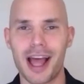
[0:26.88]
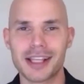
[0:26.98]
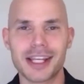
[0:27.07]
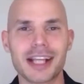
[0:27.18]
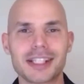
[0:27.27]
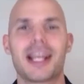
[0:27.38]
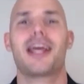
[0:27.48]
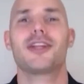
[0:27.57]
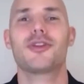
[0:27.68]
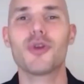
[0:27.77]
an
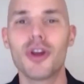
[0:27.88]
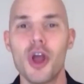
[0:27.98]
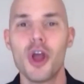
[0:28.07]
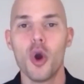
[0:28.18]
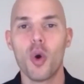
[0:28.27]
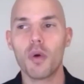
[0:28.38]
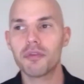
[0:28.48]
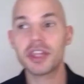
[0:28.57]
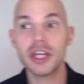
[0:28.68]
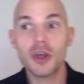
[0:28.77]
accelerator
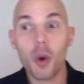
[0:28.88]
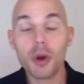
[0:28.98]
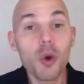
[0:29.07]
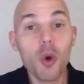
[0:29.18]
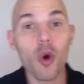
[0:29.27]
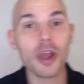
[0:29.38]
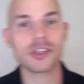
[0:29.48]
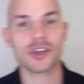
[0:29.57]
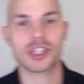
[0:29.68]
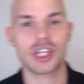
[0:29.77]
of the ongoing
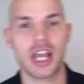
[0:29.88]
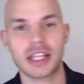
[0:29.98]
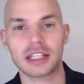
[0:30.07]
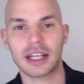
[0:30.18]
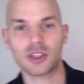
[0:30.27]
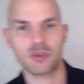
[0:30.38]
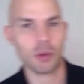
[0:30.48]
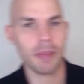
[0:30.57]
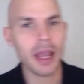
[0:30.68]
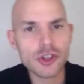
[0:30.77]
societal
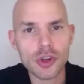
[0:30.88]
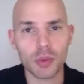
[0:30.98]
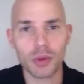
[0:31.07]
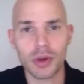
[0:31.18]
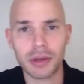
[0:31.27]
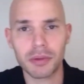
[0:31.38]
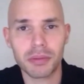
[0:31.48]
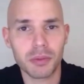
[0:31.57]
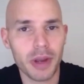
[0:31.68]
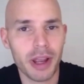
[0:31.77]
transformation
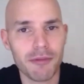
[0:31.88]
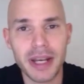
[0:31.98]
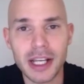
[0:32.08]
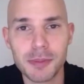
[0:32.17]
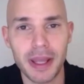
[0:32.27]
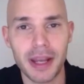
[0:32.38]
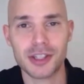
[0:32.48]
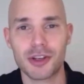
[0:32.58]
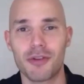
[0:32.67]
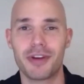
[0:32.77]
we have been
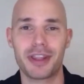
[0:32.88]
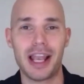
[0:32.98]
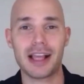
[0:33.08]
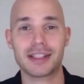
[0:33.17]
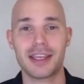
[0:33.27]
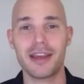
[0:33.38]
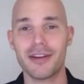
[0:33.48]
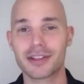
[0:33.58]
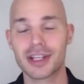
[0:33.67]
experiencing over the last years.